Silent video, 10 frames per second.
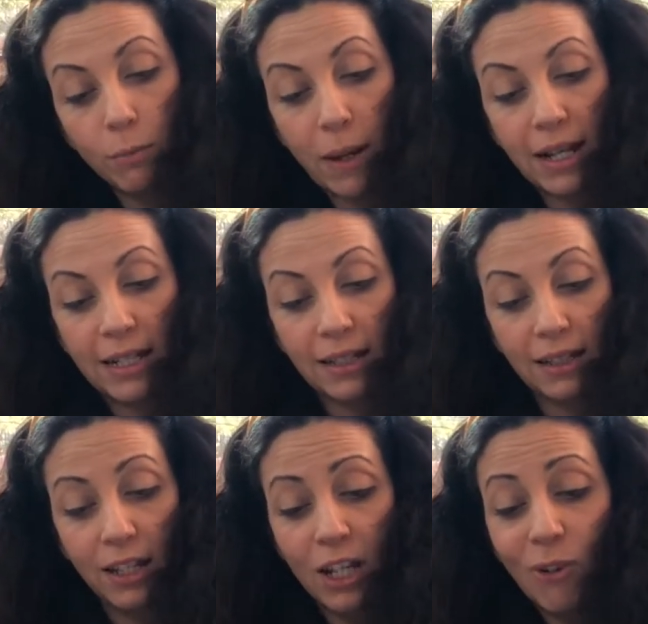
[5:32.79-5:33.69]
back a
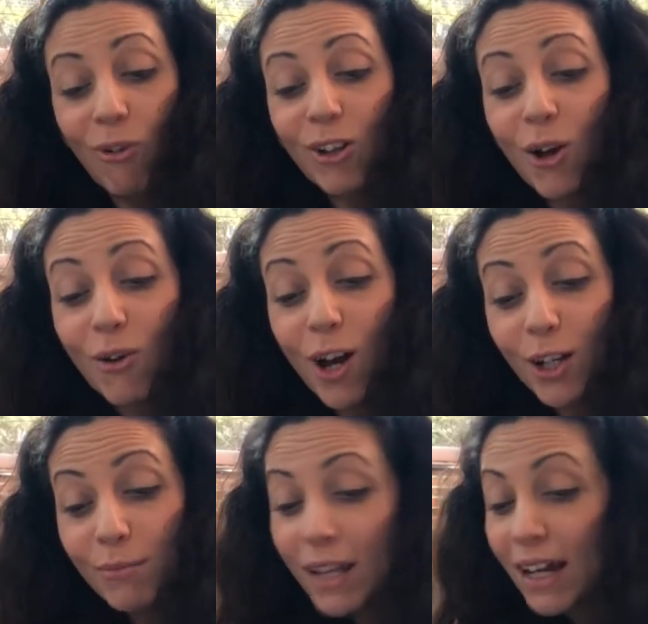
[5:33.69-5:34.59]
little. "We'll go
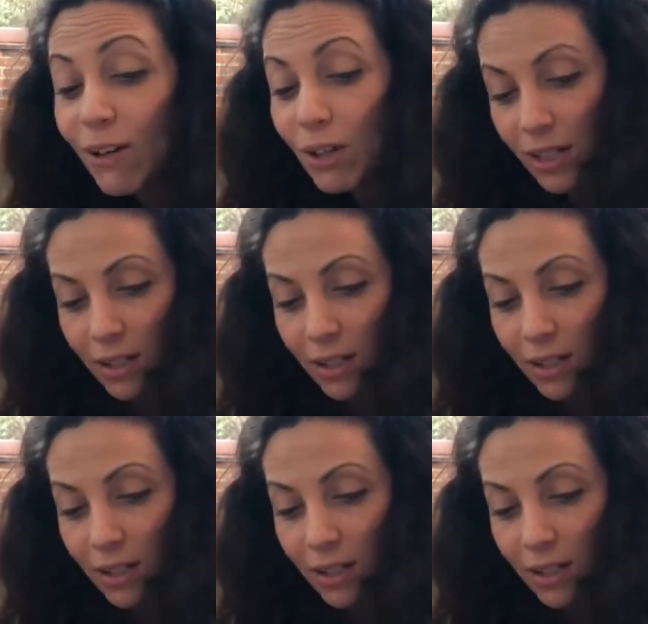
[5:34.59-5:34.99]
home now."